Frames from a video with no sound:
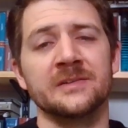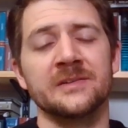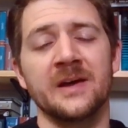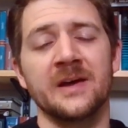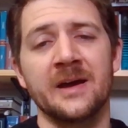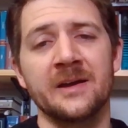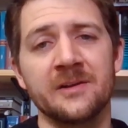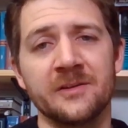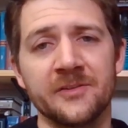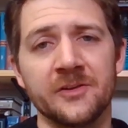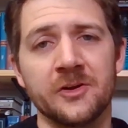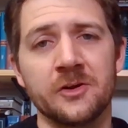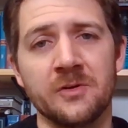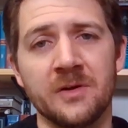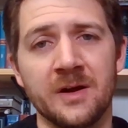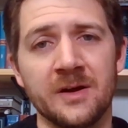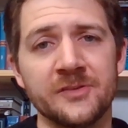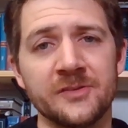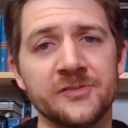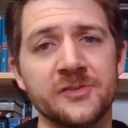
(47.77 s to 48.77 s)
died on the
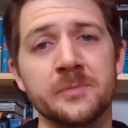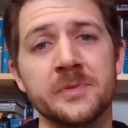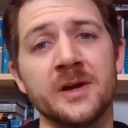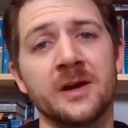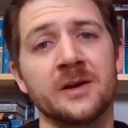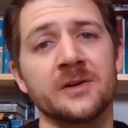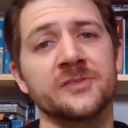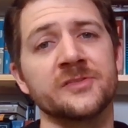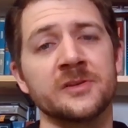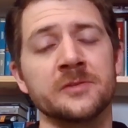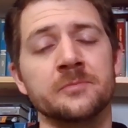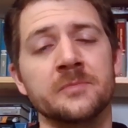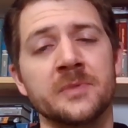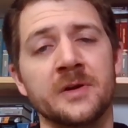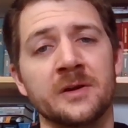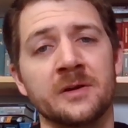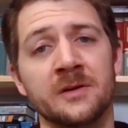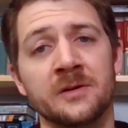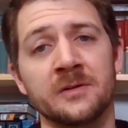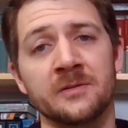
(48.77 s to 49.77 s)
cross to be our sin
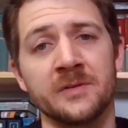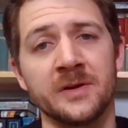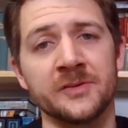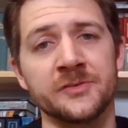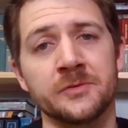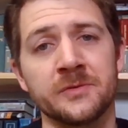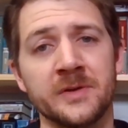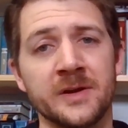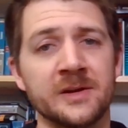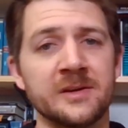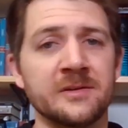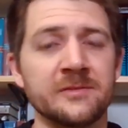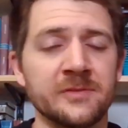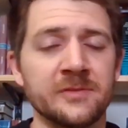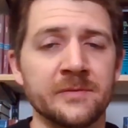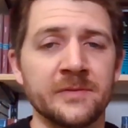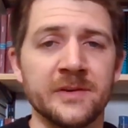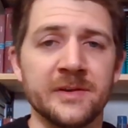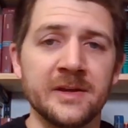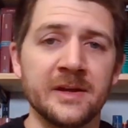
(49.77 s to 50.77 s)
bearer, resurrected
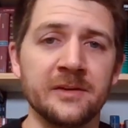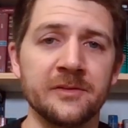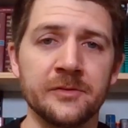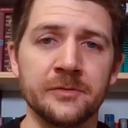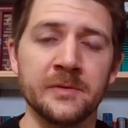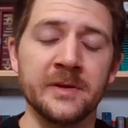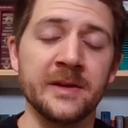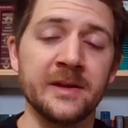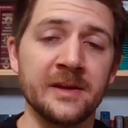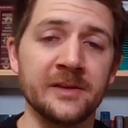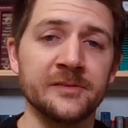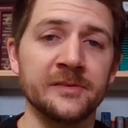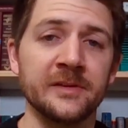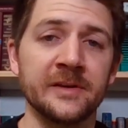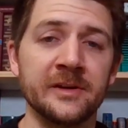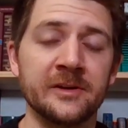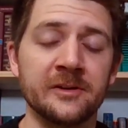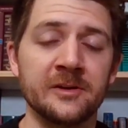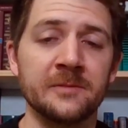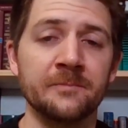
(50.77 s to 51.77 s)
from the dead three days
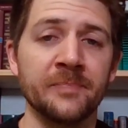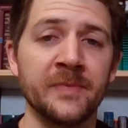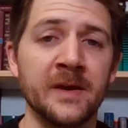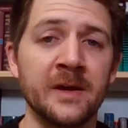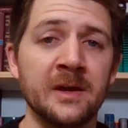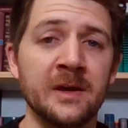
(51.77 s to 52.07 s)
later,